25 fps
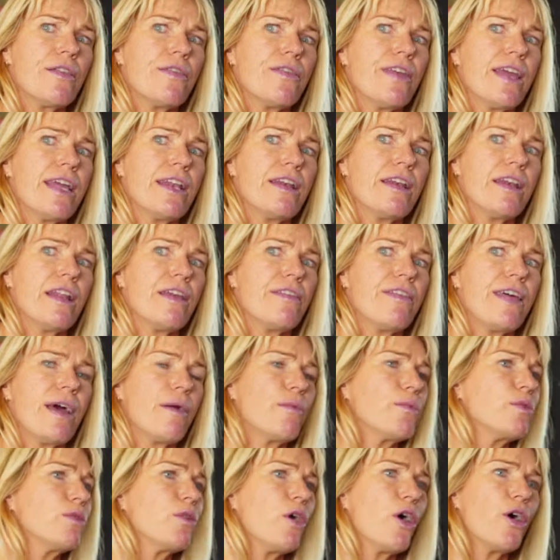then
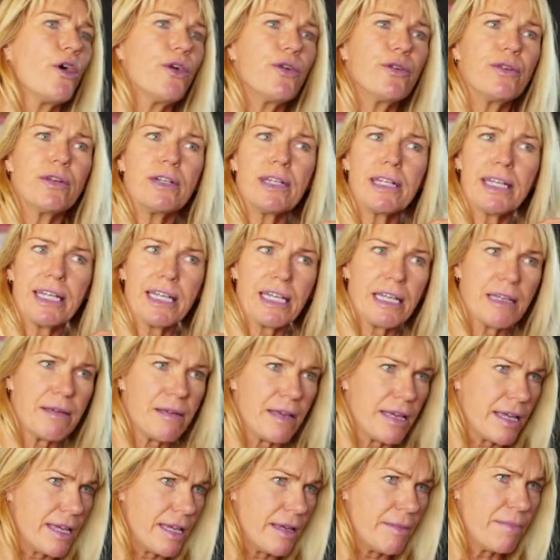that will
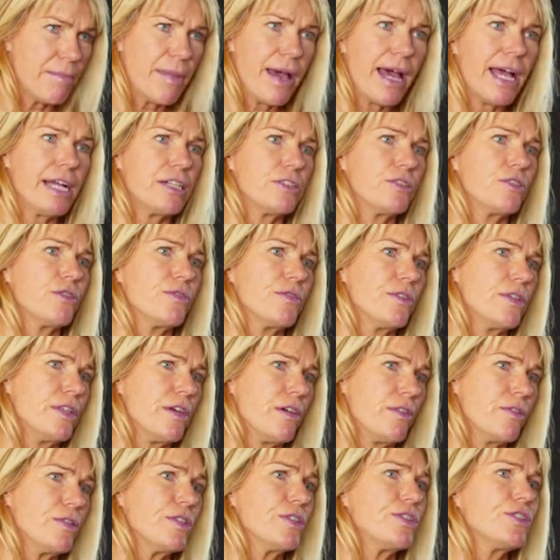only impact on
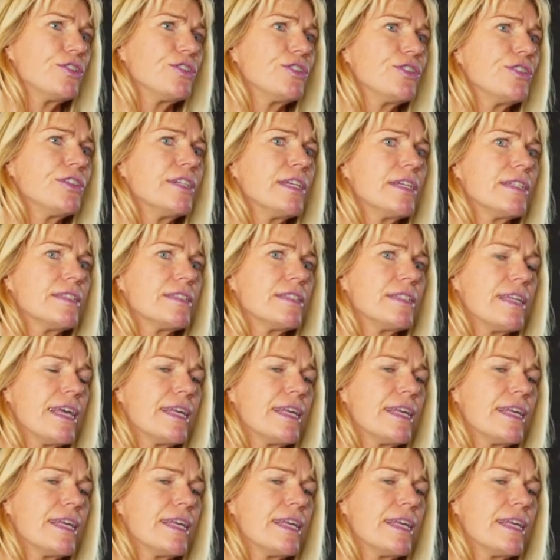the students.